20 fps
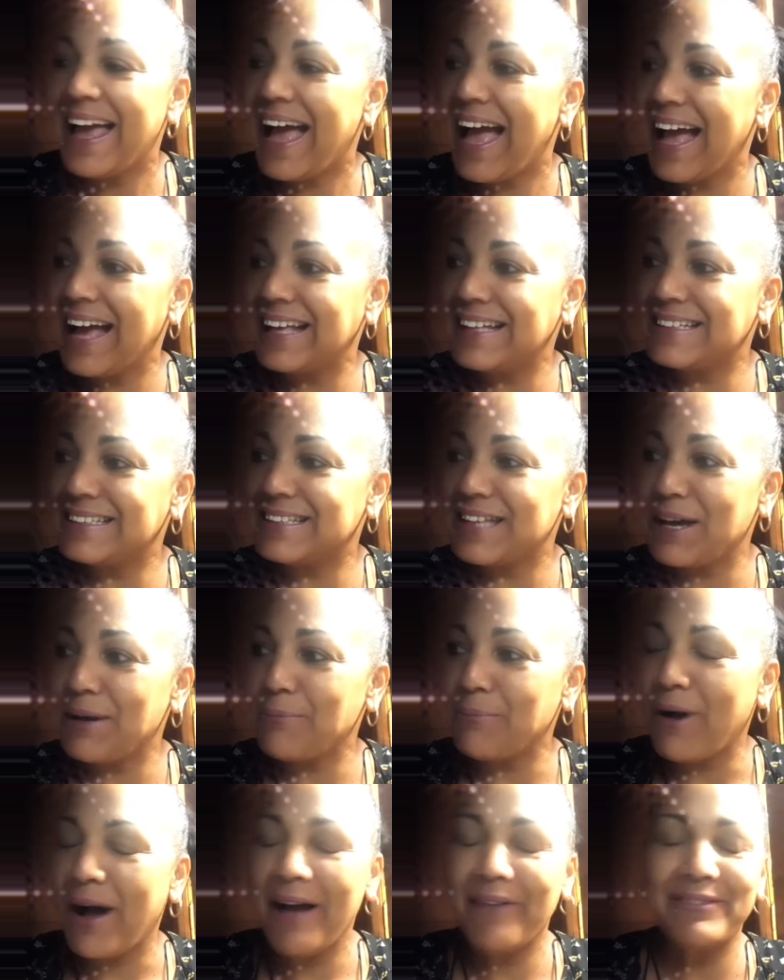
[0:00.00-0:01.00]
And
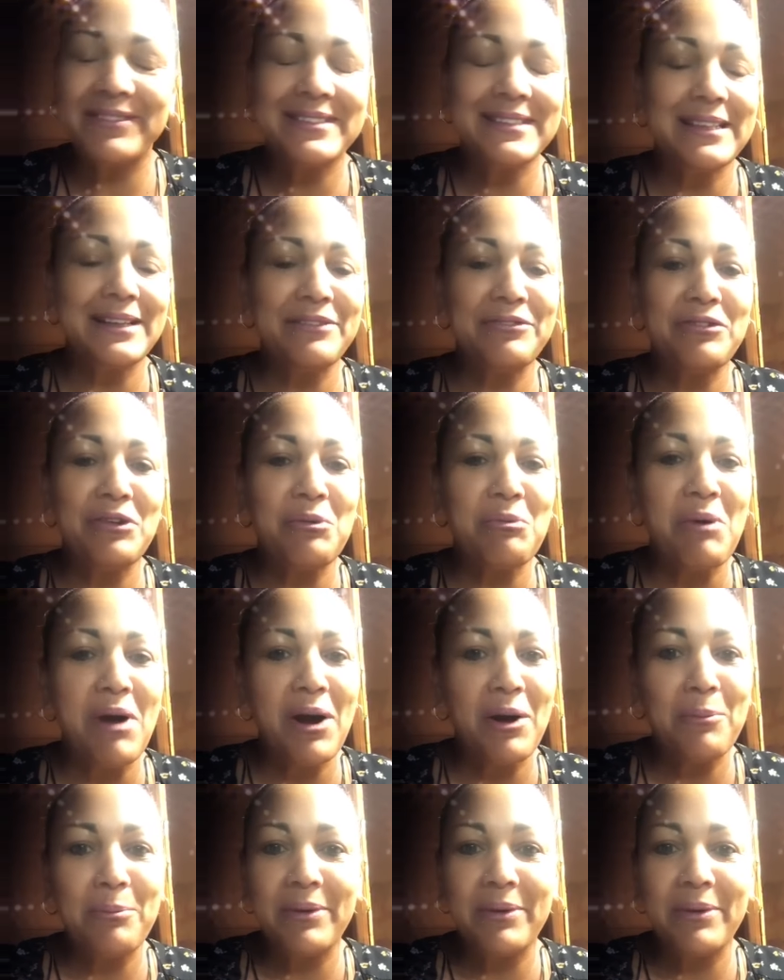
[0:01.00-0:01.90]
I haven't seen her for a while,